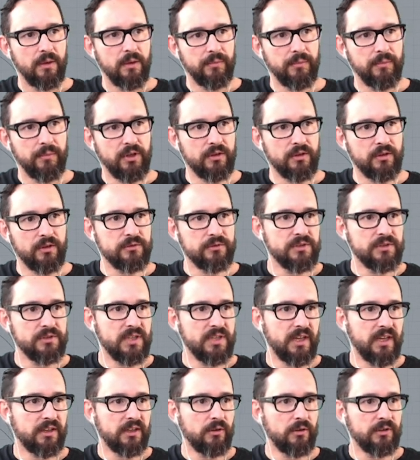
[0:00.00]
because we
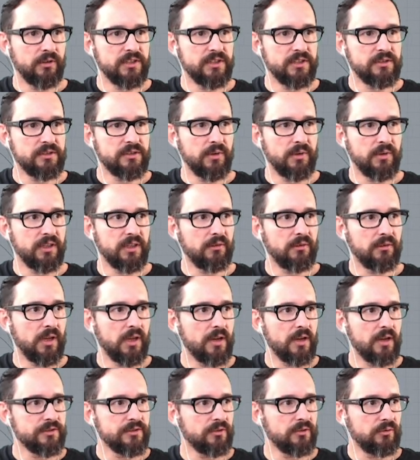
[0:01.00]
select on this way, it
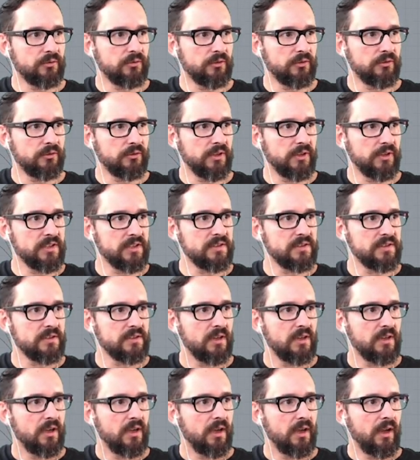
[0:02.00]
allows you to do this,
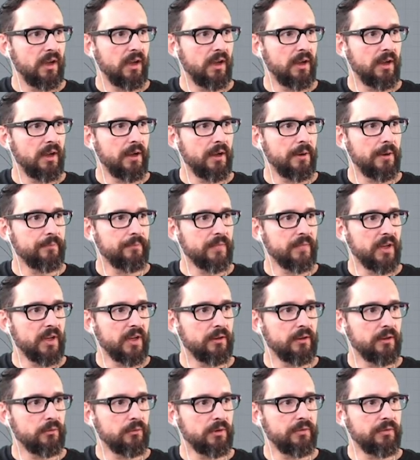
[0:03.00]

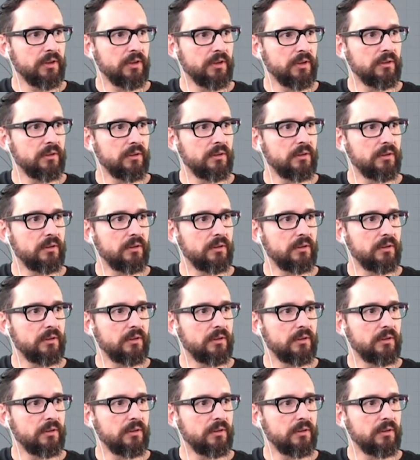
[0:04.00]
and refit.